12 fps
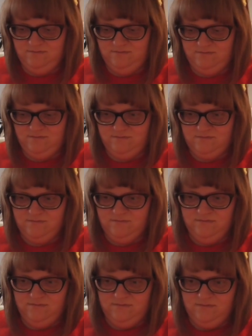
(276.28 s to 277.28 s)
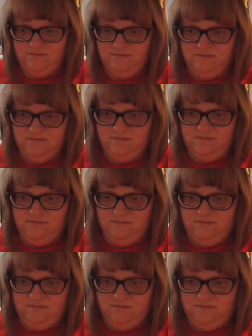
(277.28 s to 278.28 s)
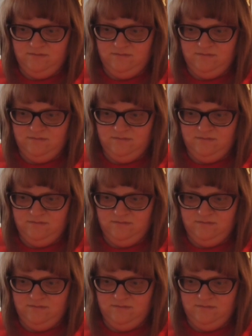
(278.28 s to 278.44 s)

(silence)